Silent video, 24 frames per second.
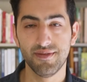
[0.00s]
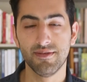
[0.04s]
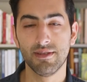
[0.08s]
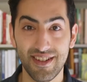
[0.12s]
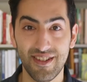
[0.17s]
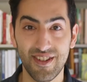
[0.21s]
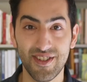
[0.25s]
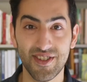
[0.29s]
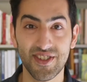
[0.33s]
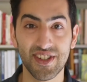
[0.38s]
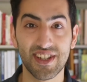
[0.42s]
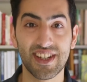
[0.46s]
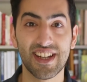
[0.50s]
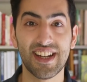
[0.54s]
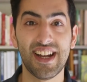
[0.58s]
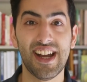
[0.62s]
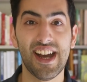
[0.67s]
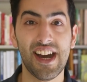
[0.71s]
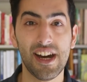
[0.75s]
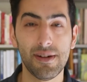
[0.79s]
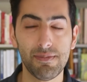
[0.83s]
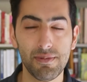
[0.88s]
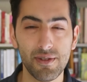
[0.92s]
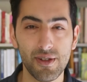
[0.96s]
There's a
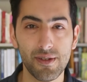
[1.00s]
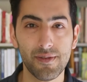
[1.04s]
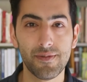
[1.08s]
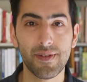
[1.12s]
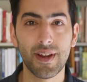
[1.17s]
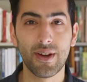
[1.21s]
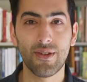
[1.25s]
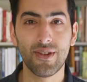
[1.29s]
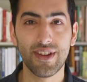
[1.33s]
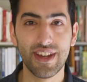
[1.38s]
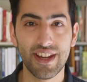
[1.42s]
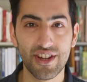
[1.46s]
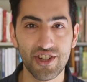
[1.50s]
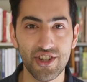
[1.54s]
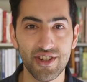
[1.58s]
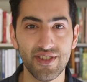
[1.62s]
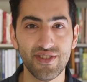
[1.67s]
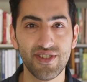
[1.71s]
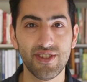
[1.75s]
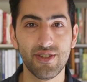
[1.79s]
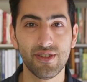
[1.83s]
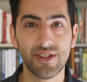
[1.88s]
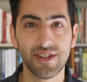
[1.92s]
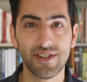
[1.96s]
couple of
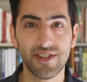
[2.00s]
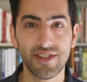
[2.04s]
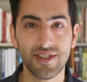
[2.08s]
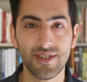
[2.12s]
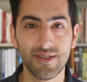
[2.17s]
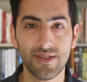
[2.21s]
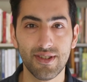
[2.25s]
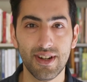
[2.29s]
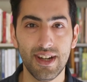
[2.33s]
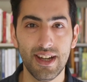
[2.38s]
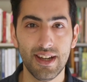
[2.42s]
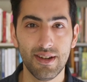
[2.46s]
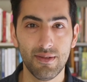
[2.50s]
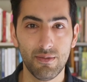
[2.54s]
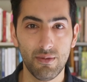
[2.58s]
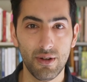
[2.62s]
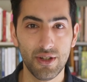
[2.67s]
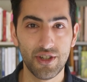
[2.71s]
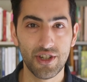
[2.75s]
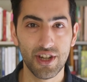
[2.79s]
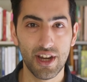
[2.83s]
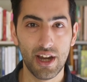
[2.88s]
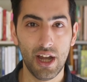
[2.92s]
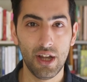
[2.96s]
variations you can do,
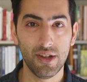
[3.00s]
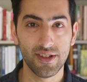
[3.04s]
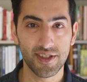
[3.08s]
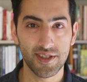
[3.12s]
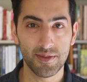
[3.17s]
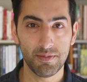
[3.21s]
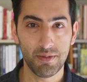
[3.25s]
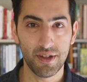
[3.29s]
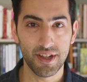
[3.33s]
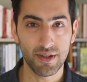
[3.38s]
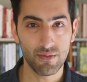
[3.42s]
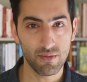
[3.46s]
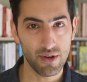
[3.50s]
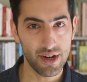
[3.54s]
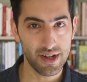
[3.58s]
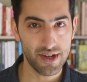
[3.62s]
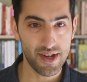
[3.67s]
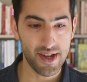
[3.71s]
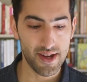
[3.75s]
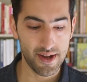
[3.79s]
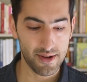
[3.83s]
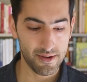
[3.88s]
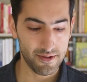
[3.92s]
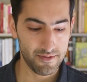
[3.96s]
which I'll explain right
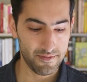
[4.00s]
now.